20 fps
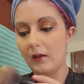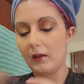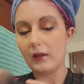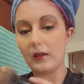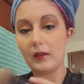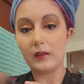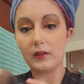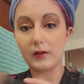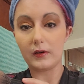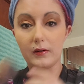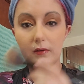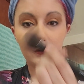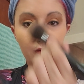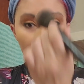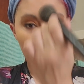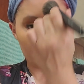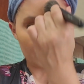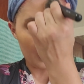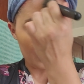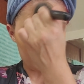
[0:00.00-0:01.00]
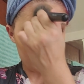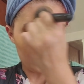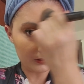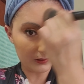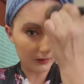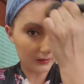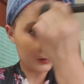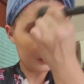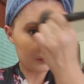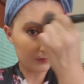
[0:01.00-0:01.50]
either knew I
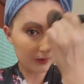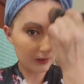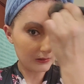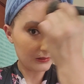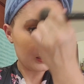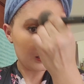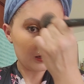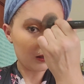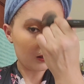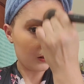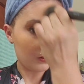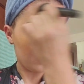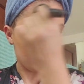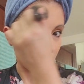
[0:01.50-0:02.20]
wanted it and picked it out,